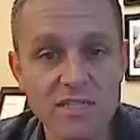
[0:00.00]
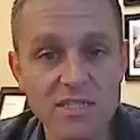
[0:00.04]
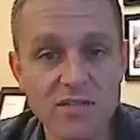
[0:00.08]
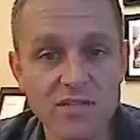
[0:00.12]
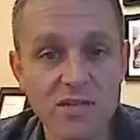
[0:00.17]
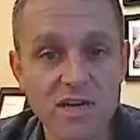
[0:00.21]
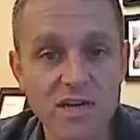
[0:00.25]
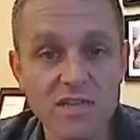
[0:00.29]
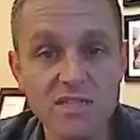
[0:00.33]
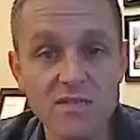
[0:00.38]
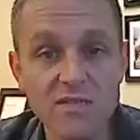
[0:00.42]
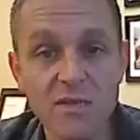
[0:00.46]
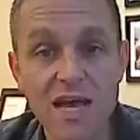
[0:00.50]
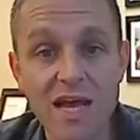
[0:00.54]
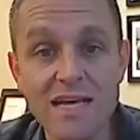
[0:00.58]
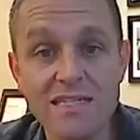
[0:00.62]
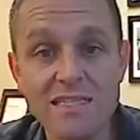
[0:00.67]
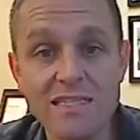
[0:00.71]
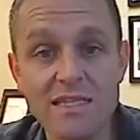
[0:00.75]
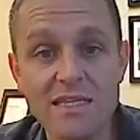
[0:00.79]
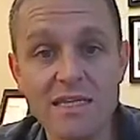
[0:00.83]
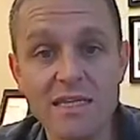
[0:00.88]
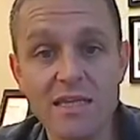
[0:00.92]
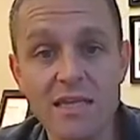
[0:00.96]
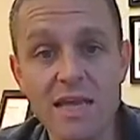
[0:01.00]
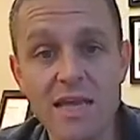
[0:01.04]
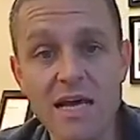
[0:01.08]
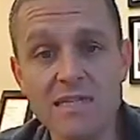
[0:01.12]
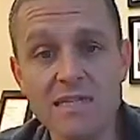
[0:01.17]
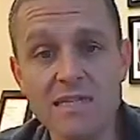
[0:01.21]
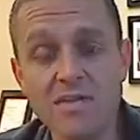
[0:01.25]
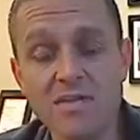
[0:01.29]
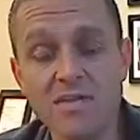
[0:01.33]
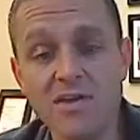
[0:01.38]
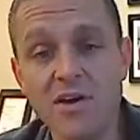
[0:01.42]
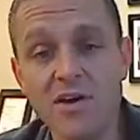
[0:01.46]
to tell you guys, the last
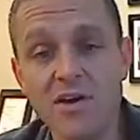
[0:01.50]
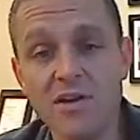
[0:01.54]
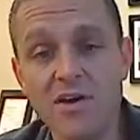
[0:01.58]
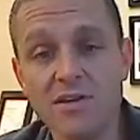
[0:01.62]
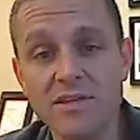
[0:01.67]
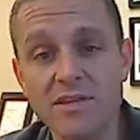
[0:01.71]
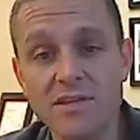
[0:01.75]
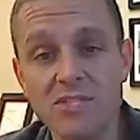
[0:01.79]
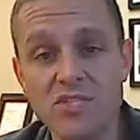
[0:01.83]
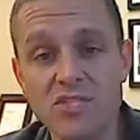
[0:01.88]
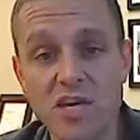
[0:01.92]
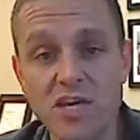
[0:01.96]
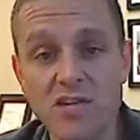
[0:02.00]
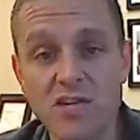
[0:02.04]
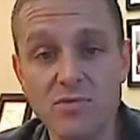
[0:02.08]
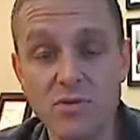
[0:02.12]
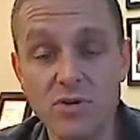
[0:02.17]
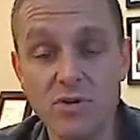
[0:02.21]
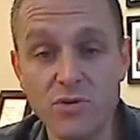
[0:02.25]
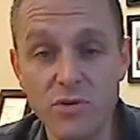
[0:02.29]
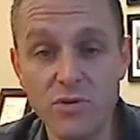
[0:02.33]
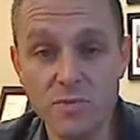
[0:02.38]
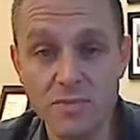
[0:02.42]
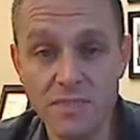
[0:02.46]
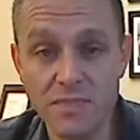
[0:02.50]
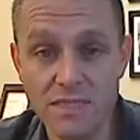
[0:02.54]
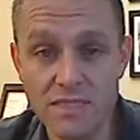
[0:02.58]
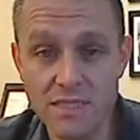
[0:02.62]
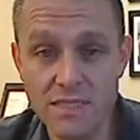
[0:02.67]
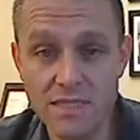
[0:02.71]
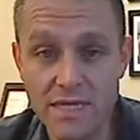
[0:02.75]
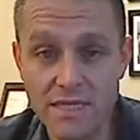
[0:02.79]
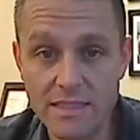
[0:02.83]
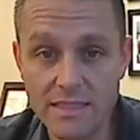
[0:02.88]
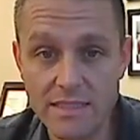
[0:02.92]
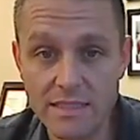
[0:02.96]
thought on the January groups is
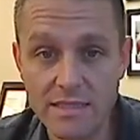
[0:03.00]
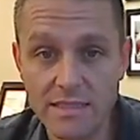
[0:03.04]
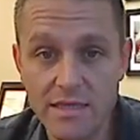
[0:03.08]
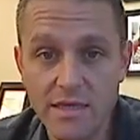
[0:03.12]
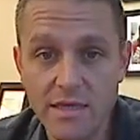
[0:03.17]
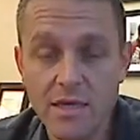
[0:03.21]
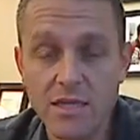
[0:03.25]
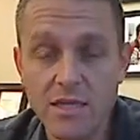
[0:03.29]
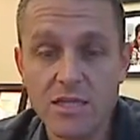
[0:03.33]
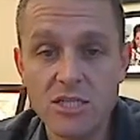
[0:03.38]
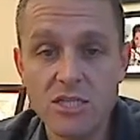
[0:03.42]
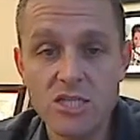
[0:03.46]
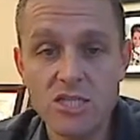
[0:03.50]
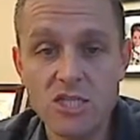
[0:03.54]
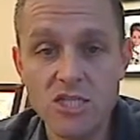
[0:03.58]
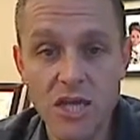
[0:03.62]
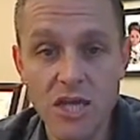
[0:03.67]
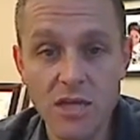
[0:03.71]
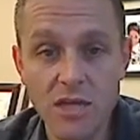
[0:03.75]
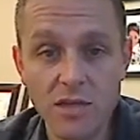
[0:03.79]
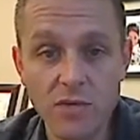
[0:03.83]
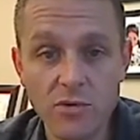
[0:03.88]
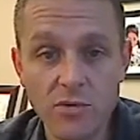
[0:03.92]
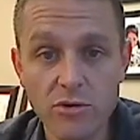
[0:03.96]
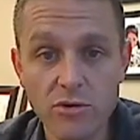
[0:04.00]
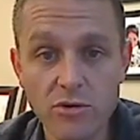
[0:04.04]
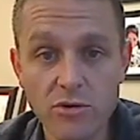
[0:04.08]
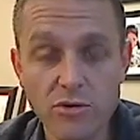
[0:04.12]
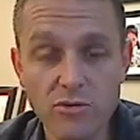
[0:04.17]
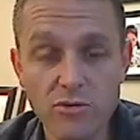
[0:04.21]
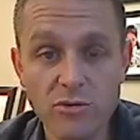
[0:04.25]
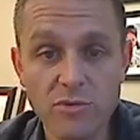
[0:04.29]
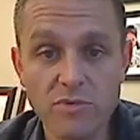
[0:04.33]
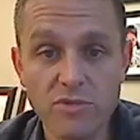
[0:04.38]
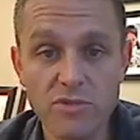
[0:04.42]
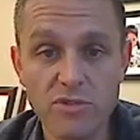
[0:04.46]
this. January
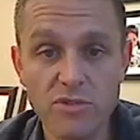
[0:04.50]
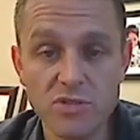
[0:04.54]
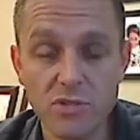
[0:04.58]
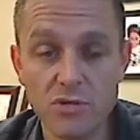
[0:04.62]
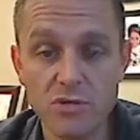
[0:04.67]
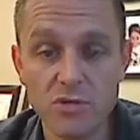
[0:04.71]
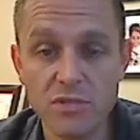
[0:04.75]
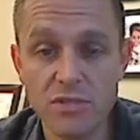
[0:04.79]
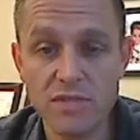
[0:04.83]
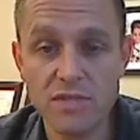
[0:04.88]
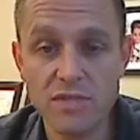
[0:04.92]
groups are sold in